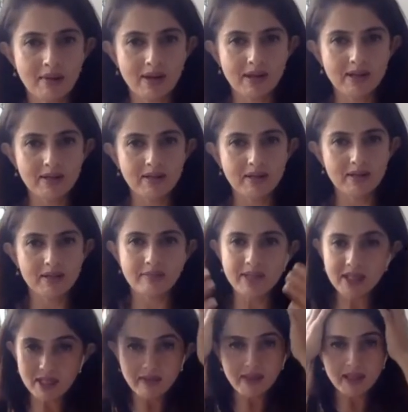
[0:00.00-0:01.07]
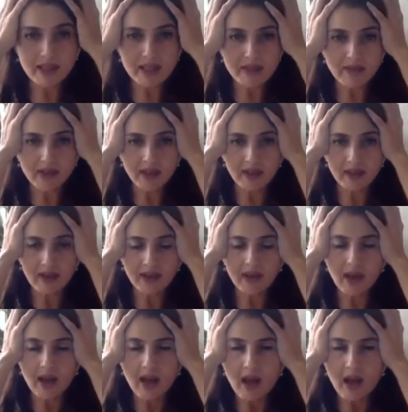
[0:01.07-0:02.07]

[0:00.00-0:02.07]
mind, especially when he's feeling like